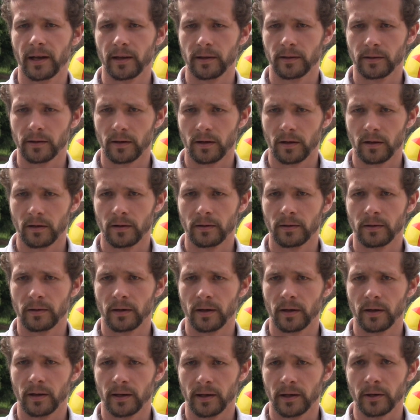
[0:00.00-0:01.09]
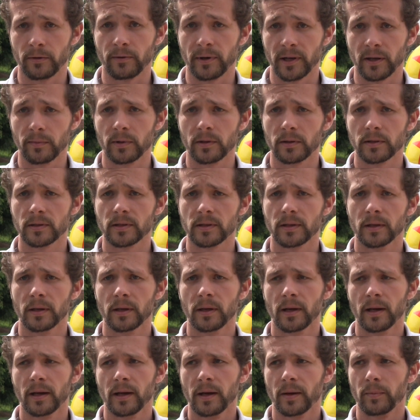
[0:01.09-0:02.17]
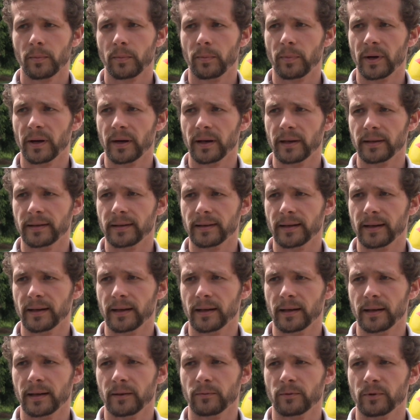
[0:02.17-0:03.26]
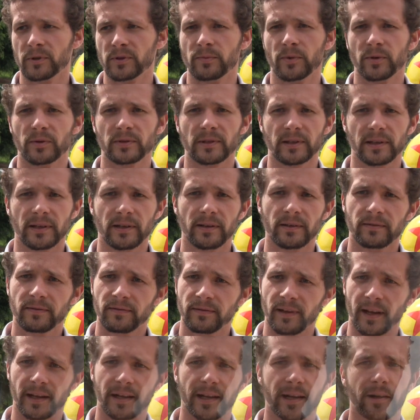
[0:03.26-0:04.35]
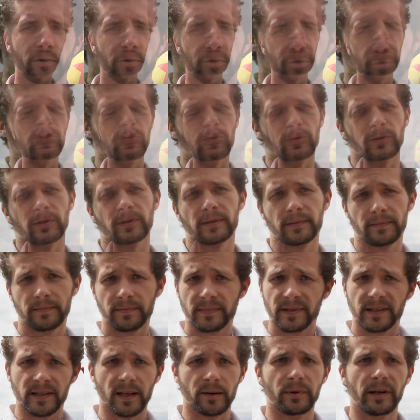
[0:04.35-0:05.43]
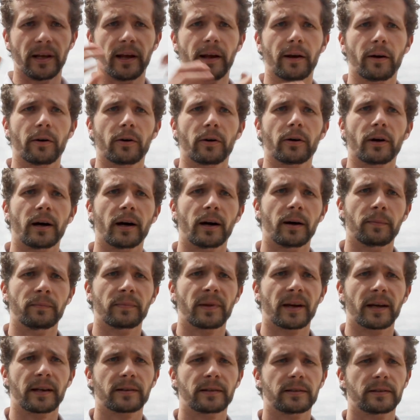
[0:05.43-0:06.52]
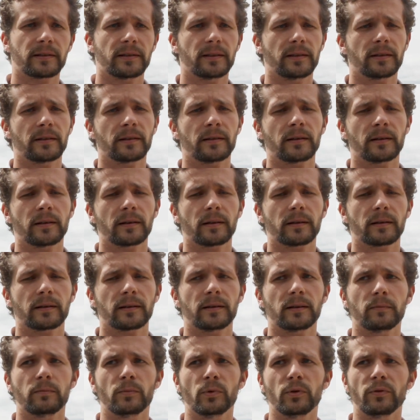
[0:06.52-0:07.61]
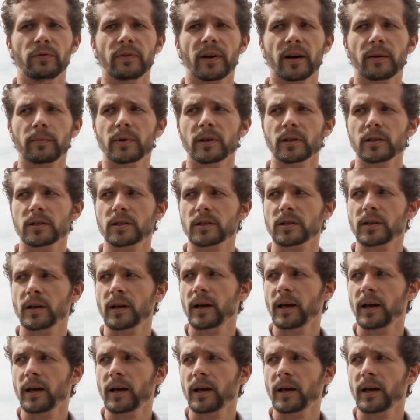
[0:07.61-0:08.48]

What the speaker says: and on Incredibles, but it was mostly flat hair, short, stubby hair that didn't move that much,